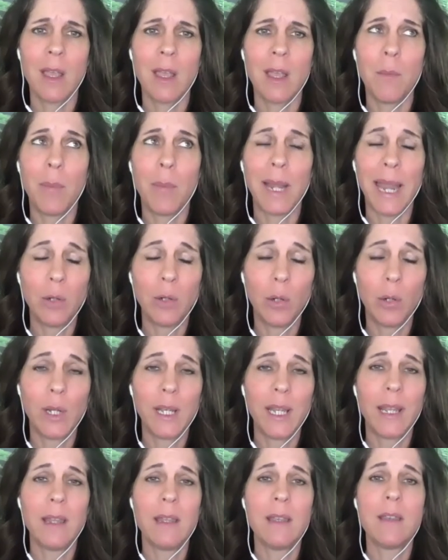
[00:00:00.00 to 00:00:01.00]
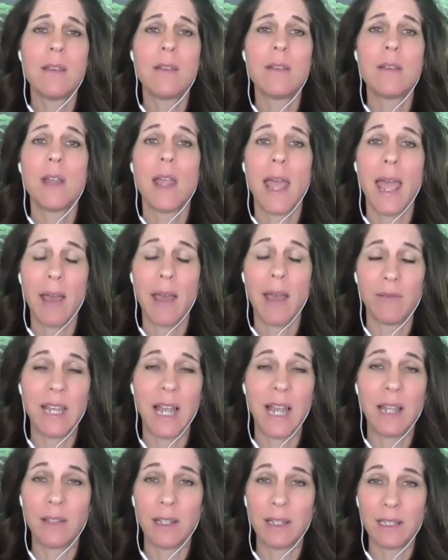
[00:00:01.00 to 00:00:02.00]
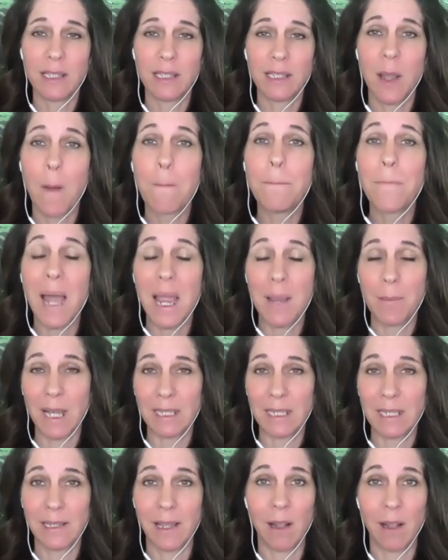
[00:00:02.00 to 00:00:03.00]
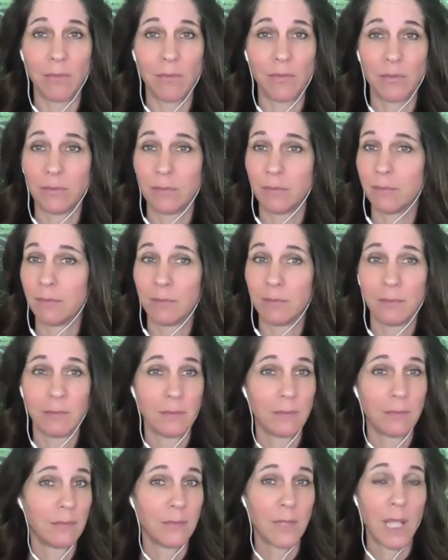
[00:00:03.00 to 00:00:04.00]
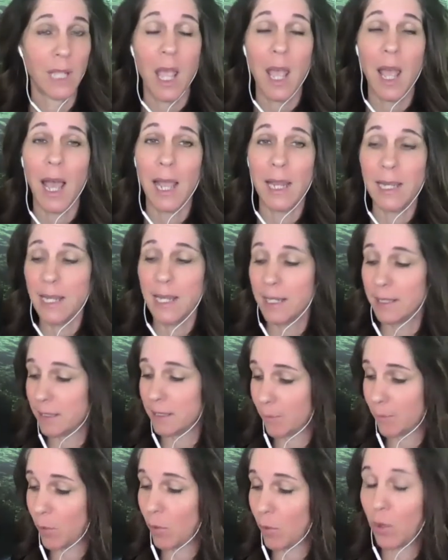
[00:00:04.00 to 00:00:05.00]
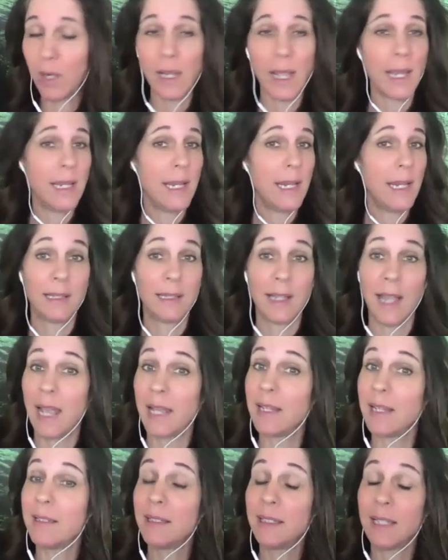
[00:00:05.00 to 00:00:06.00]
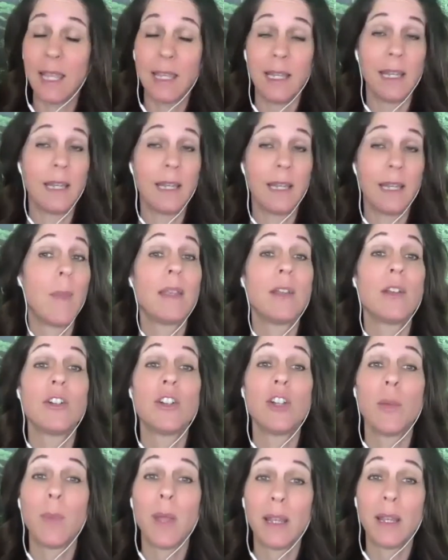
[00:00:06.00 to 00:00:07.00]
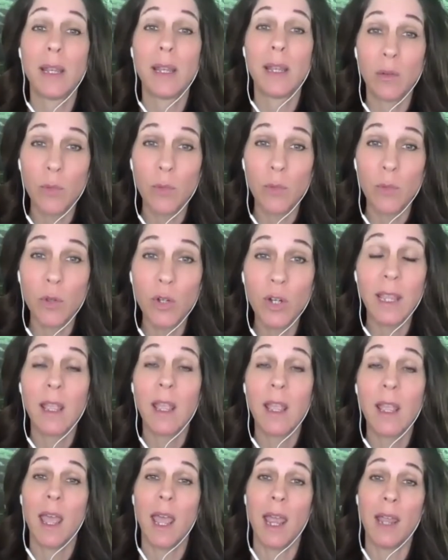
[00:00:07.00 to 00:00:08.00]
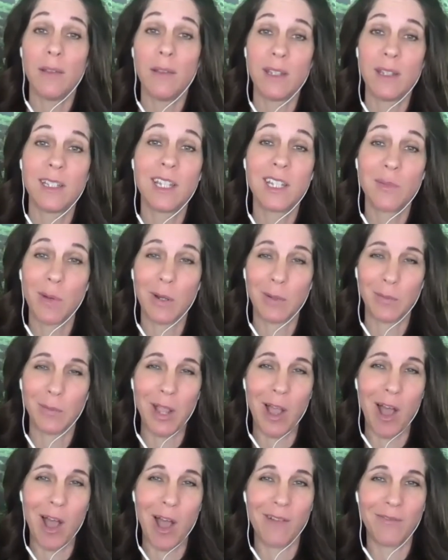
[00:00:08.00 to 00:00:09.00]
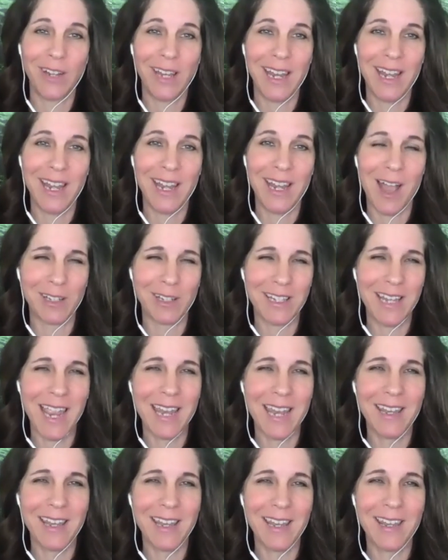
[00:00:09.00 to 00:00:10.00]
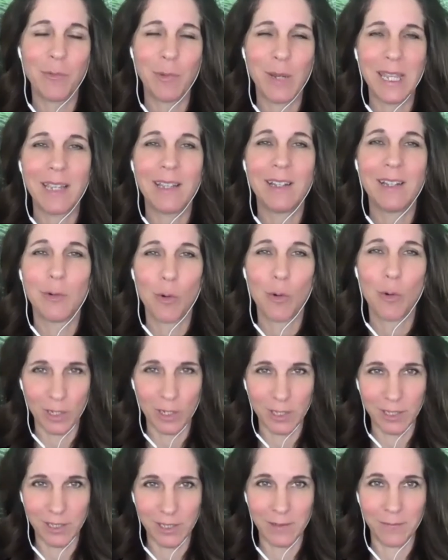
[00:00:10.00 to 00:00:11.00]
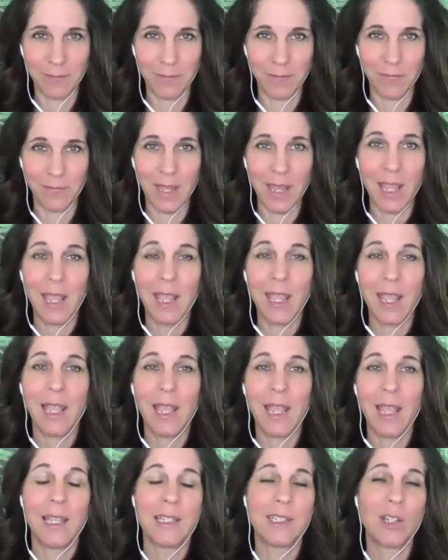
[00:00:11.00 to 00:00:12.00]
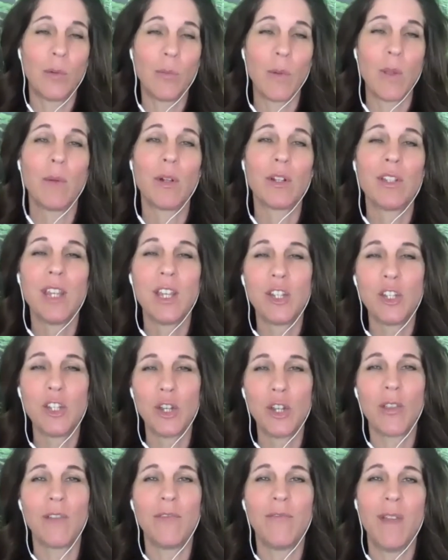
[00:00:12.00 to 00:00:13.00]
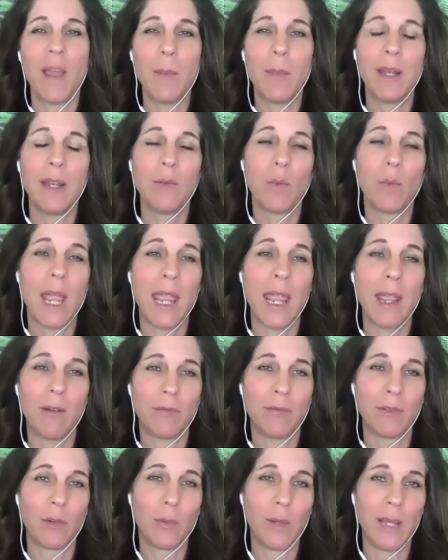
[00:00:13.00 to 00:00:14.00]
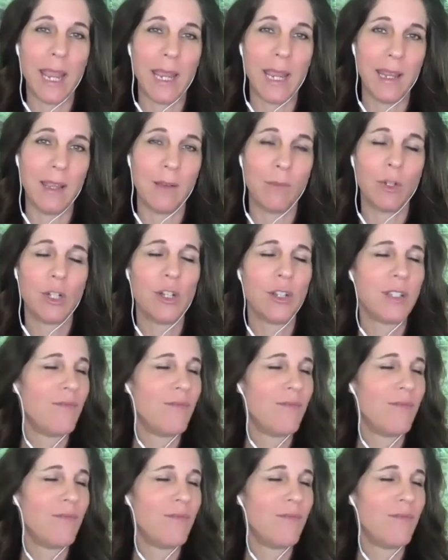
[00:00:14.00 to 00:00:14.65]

But I couldn't have done this by myself. I needed support, I needed guidance, I needed mentorship and community. And this is what we offer in our 10-week course. So we will teach you the feminine way of creating, which is